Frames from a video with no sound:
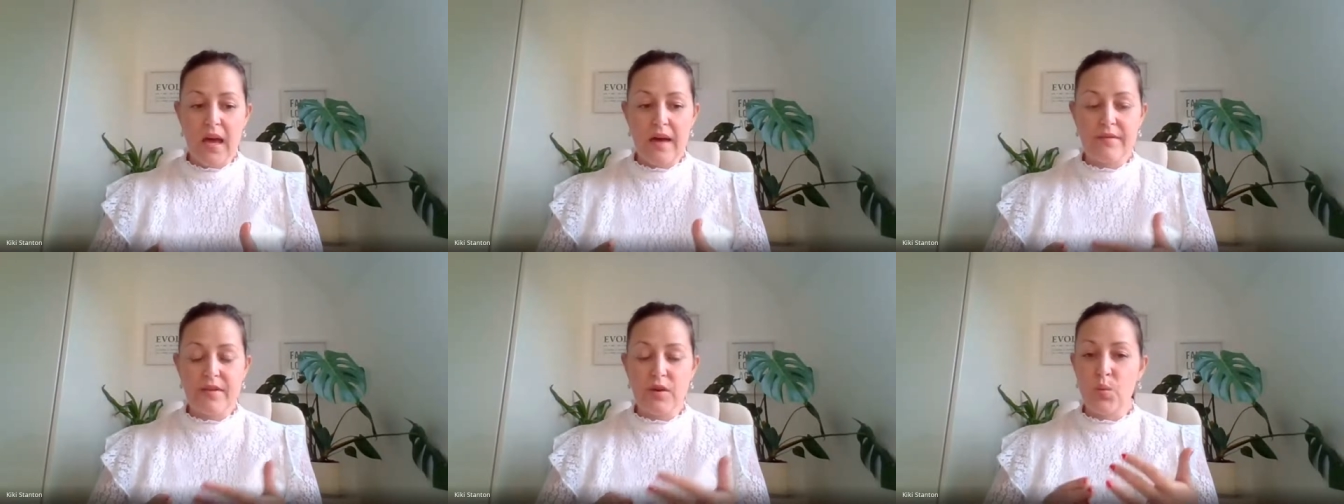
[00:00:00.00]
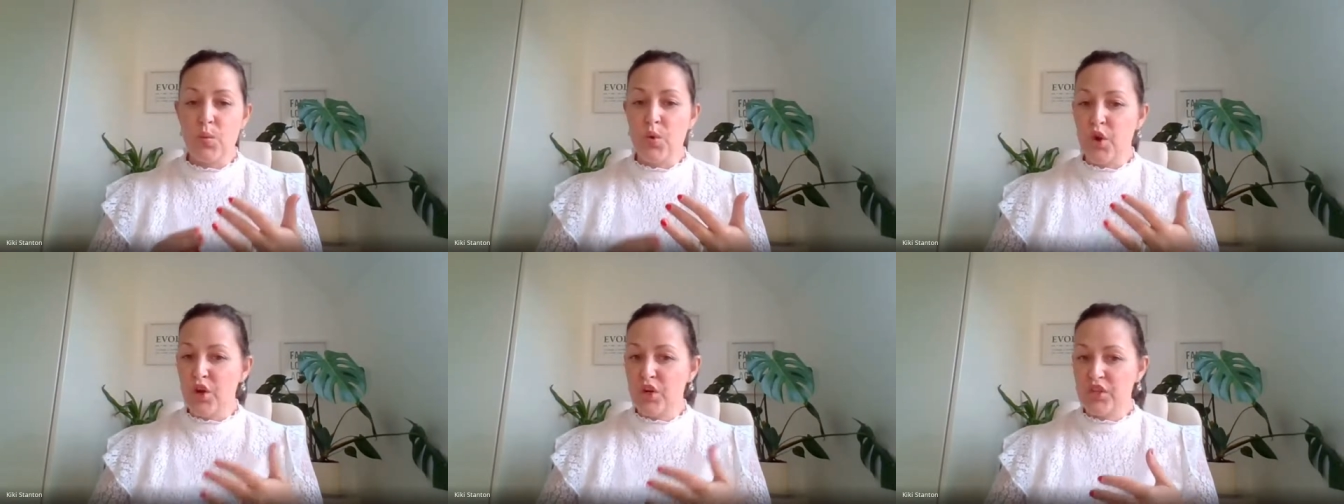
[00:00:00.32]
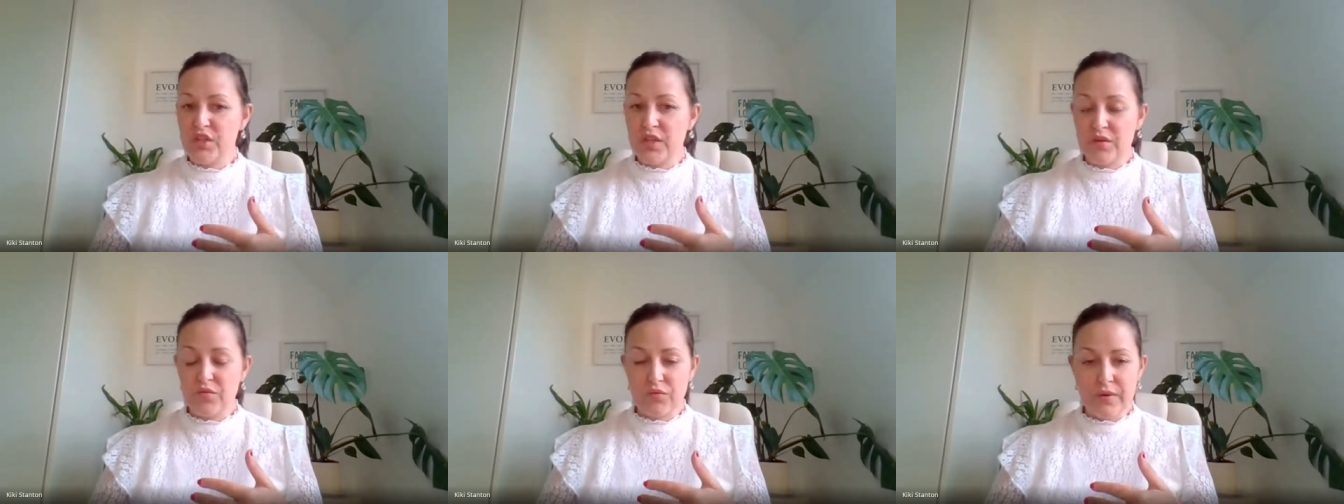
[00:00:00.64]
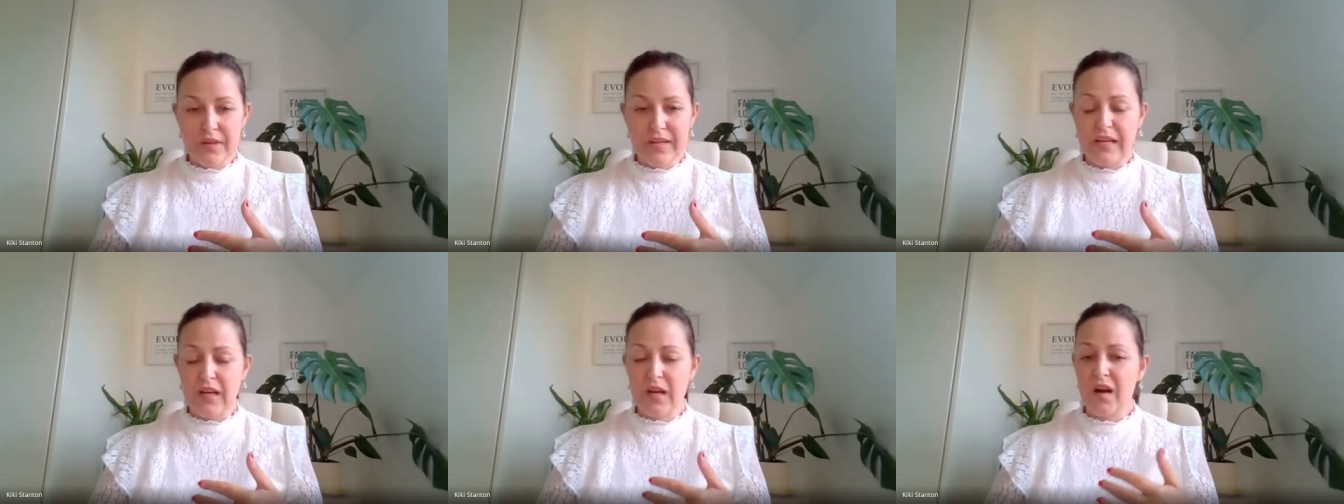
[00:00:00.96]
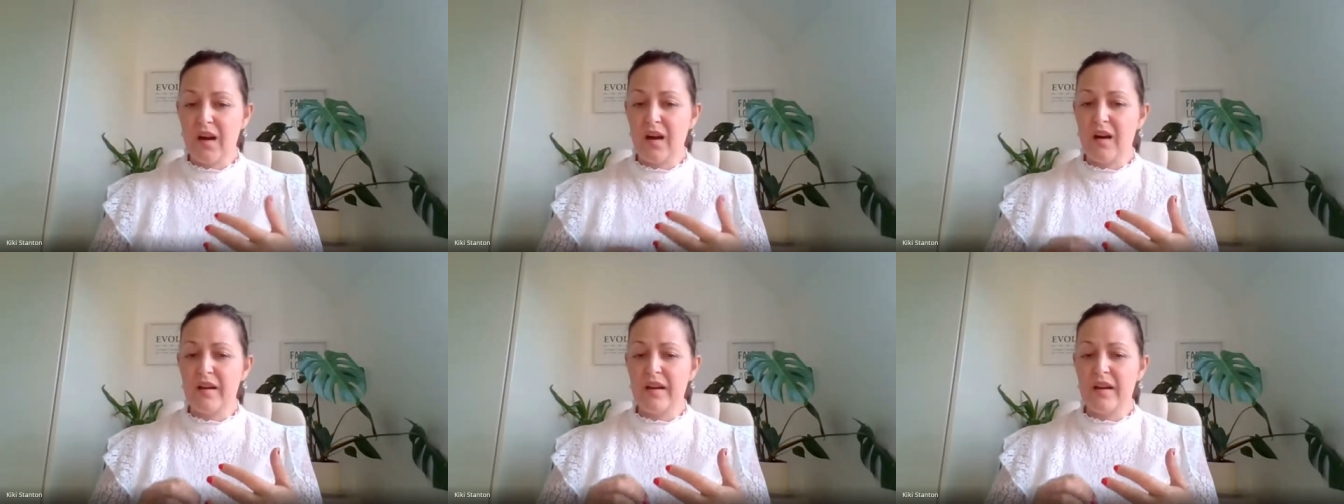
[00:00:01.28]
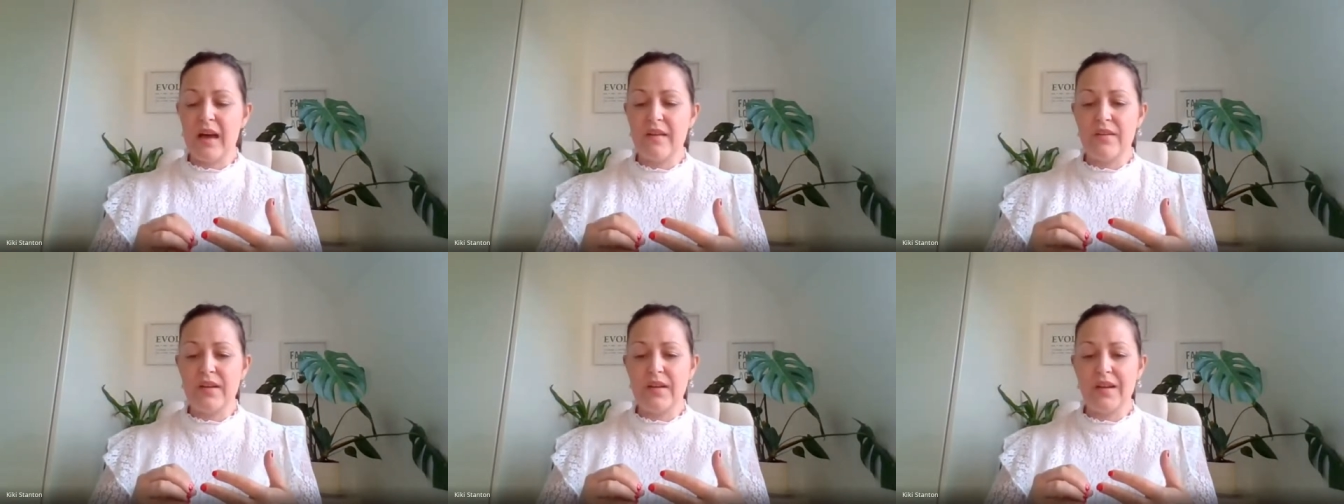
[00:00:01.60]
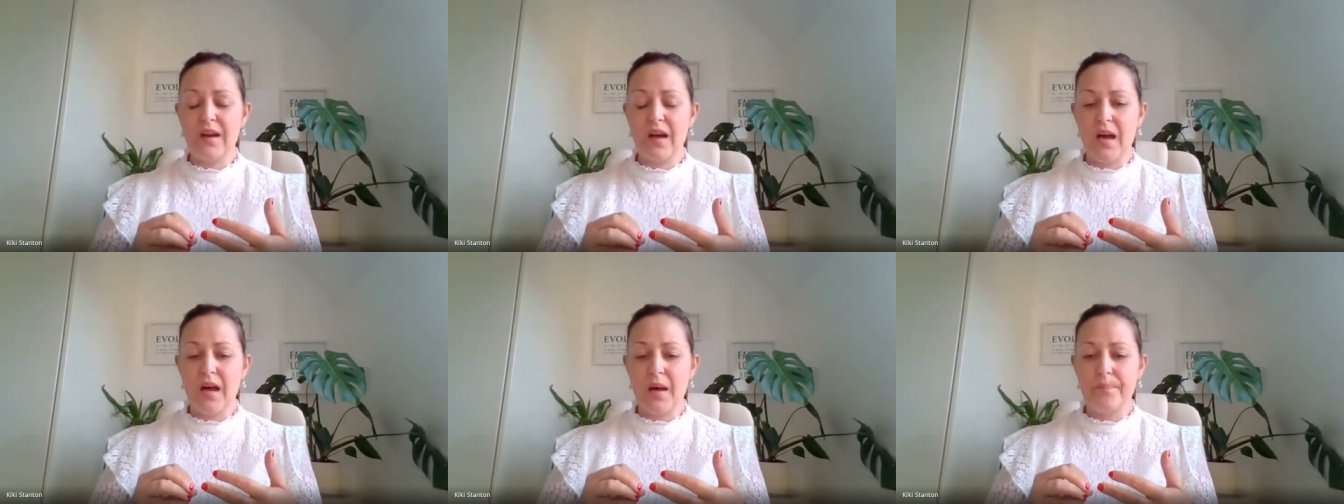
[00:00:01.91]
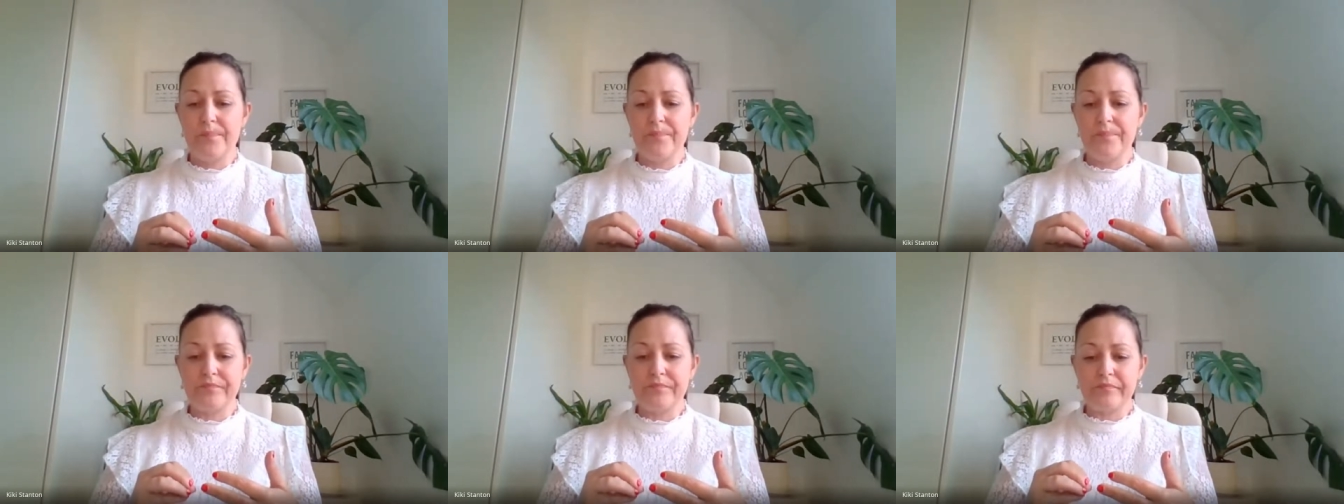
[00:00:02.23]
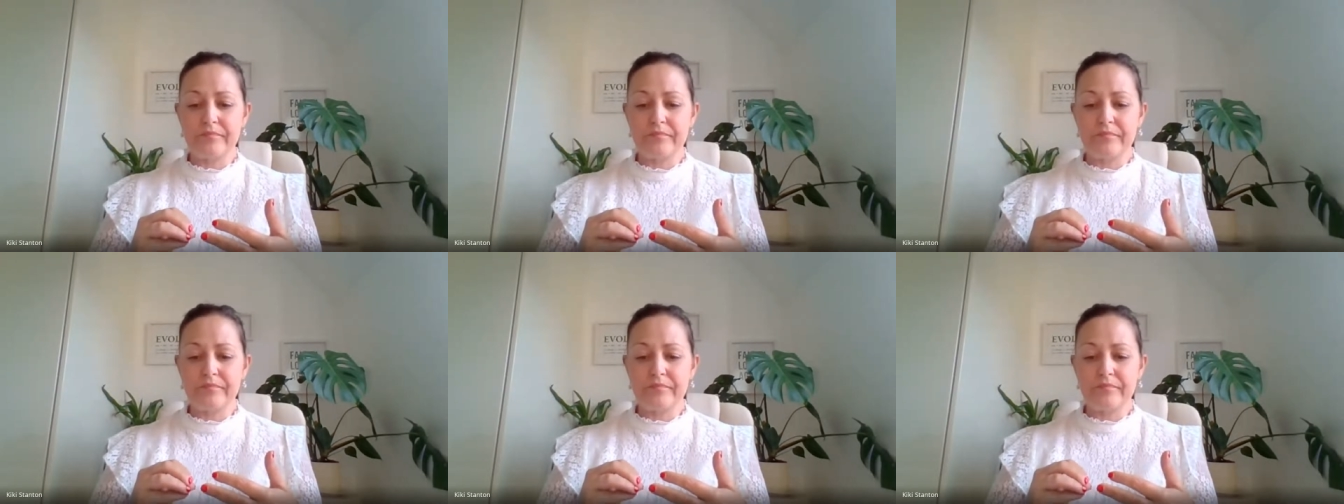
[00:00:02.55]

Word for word: having worked really hard, having um.